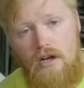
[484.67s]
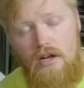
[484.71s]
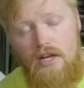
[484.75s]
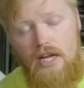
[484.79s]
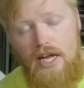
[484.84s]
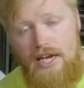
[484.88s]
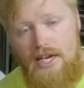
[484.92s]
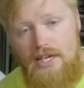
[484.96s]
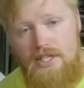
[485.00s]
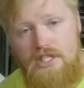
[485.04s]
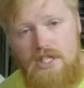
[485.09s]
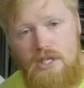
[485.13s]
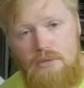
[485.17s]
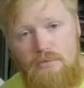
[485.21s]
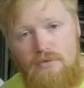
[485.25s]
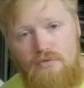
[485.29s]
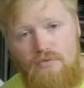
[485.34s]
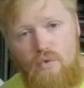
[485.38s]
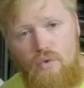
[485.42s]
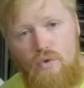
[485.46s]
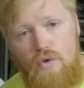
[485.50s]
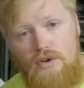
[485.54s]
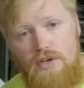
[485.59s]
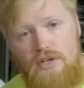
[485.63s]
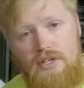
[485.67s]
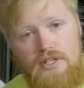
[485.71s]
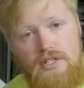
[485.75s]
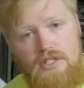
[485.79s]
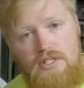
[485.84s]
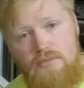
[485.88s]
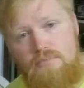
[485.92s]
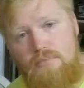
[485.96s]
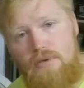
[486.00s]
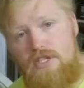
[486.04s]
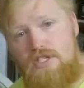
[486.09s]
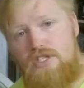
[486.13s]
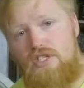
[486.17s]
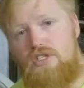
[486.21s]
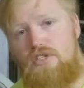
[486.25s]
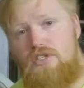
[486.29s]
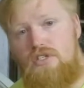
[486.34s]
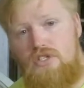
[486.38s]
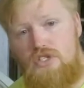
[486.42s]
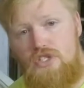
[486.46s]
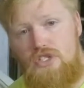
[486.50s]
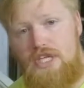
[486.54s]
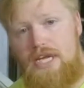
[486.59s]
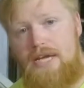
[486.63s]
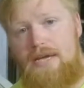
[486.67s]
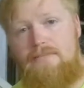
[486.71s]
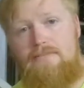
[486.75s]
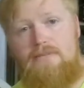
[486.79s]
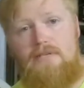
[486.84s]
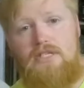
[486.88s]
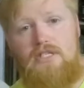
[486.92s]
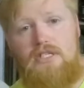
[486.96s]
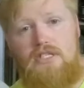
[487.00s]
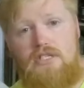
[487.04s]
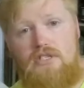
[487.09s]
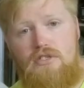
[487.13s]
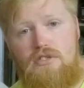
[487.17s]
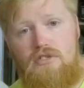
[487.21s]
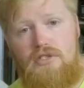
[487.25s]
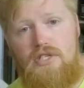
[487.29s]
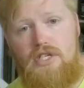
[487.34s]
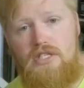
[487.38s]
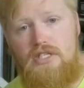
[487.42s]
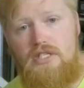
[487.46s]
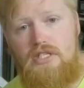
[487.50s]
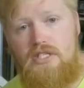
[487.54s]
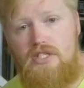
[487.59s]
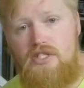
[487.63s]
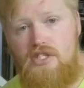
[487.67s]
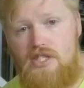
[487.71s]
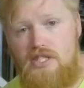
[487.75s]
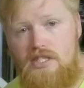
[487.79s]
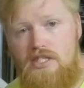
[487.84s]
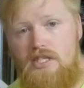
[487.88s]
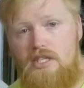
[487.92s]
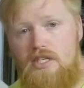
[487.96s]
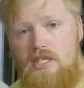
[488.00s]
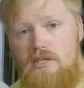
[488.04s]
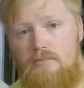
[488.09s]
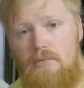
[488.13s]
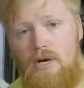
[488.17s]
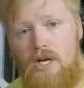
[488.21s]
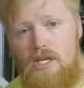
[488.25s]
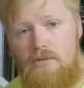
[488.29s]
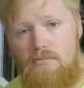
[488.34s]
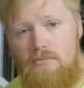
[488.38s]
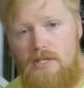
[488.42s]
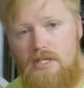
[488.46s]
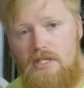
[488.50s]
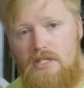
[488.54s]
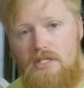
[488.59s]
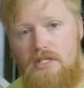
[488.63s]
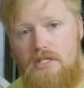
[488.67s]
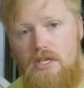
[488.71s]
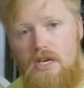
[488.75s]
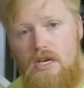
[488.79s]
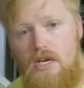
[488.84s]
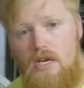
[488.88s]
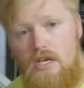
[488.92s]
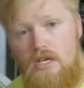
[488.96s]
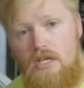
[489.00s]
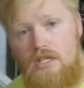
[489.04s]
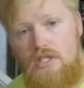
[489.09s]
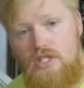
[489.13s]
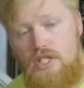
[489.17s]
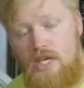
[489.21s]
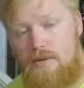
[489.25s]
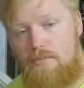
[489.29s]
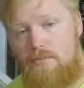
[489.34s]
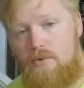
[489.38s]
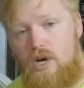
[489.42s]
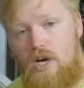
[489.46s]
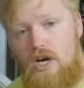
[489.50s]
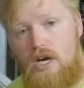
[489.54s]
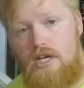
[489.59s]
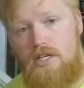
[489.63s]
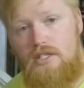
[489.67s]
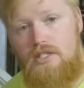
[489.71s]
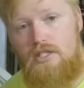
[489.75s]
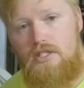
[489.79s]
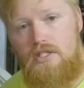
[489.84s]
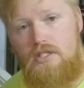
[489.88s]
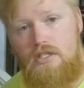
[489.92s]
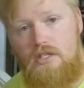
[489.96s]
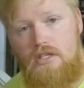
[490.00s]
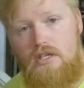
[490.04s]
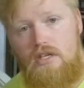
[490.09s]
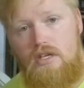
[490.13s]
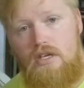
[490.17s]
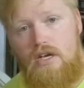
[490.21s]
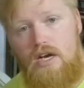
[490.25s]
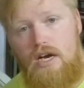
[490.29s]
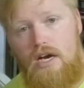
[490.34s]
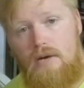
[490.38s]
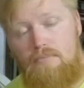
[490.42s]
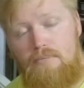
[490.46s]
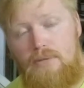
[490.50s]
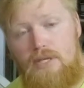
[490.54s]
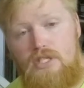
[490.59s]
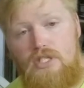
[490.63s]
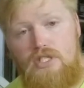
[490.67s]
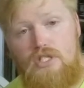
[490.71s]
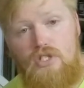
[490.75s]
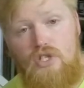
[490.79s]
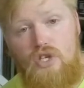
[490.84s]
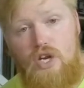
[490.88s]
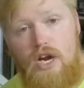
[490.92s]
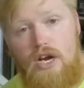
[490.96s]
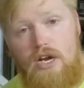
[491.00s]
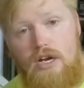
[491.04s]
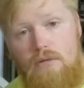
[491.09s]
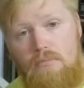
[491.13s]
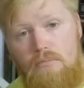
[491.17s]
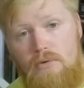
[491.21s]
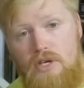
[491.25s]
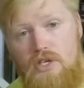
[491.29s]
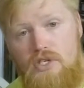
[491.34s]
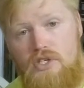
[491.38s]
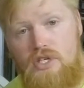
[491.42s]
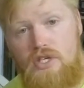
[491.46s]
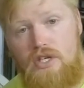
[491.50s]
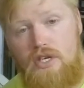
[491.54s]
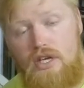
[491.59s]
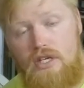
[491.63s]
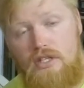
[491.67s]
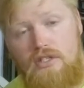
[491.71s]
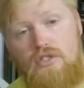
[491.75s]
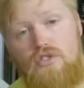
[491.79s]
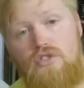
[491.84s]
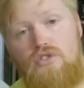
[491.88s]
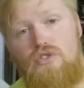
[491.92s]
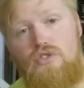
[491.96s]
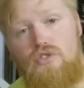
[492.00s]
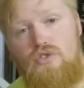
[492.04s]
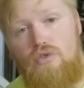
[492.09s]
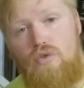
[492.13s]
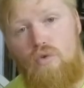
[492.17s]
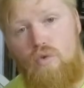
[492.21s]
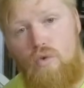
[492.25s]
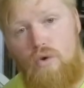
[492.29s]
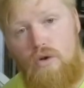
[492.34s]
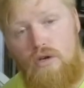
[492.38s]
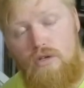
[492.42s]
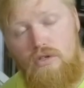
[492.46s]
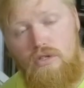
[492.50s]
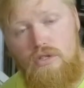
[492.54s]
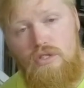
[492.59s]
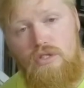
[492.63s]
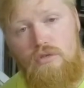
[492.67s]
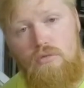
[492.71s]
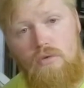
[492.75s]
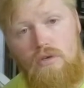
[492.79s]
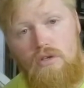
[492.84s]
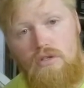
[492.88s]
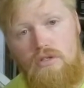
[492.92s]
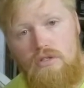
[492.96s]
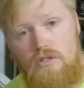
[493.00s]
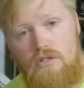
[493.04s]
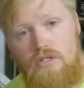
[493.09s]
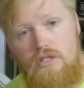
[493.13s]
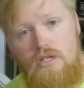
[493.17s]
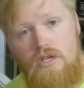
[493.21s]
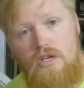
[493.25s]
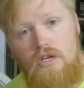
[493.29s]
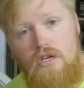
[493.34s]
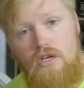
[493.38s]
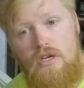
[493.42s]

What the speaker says: Like I said before, it is basically the same as the 2jzge-t bottom ends, same rods. Pistons are higher compression, and there's no oil squirters.